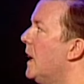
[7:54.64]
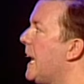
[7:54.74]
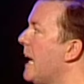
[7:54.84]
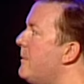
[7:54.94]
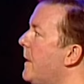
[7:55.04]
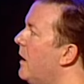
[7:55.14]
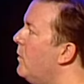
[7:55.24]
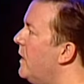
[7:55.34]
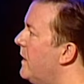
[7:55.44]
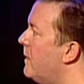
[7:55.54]
came
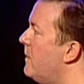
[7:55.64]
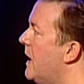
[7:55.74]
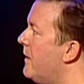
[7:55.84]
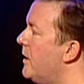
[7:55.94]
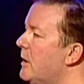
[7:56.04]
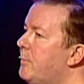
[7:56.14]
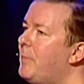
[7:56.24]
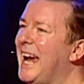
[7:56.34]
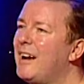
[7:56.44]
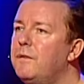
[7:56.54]
about with Mary on the
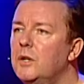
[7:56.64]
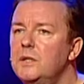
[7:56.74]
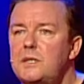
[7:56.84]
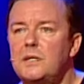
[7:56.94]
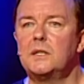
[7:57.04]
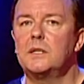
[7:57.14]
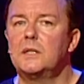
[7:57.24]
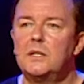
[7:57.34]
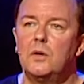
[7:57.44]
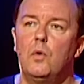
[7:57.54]
back foot.
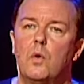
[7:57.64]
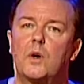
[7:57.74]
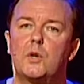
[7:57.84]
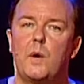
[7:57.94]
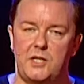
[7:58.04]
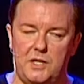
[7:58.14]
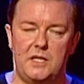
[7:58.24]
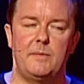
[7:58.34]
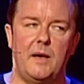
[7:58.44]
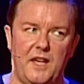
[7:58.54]
Awkward
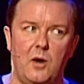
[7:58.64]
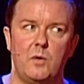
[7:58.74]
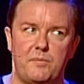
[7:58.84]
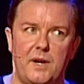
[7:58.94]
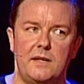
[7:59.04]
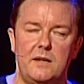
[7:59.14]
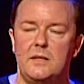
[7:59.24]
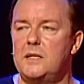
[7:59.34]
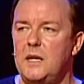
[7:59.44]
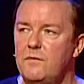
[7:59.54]
questions about the old
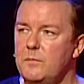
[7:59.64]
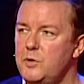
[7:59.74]
pregnancy from